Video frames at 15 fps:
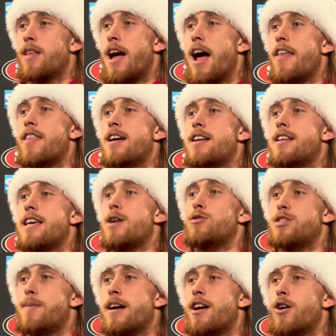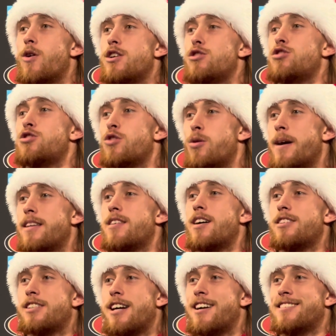And then he was in my ear going, You stole my
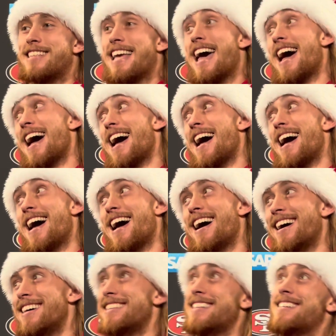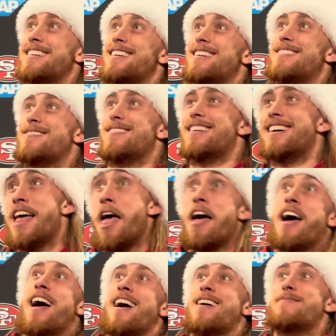touchdown. I was like, Ah.
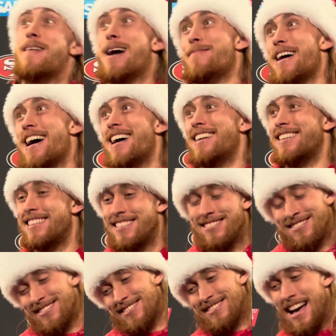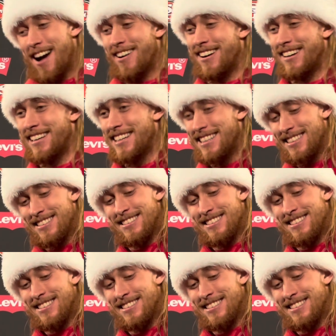My bad. Not really.